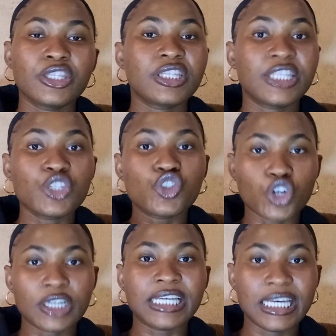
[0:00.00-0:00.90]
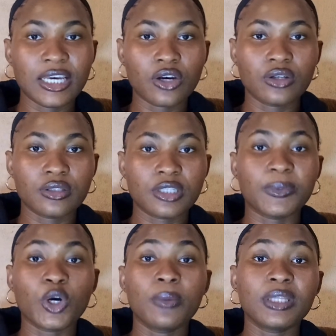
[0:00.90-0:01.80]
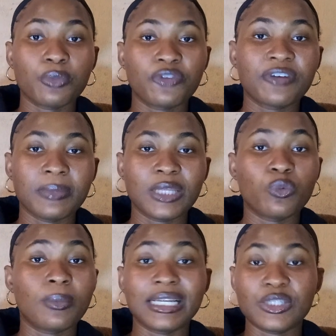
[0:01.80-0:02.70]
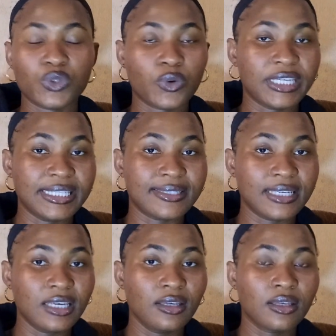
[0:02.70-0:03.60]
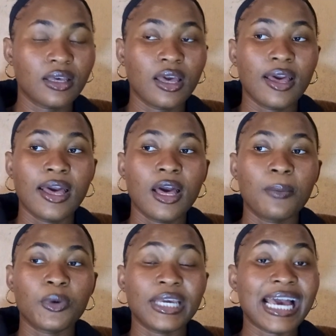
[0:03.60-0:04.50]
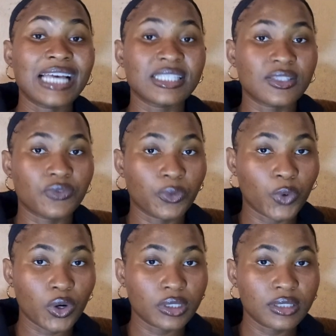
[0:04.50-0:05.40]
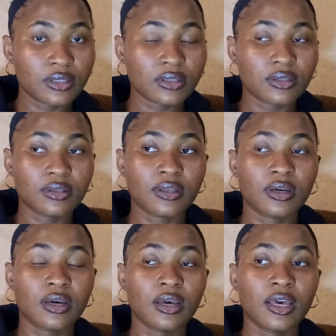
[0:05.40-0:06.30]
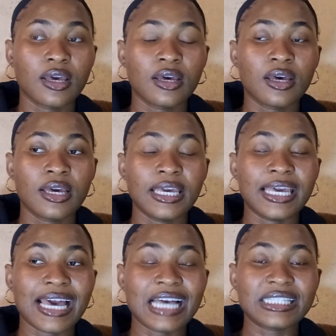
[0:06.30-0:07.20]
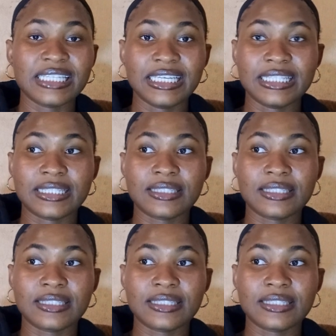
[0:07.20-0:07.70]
this journey to becoming a more feminine woman is not easy, but it has its rewards. It has its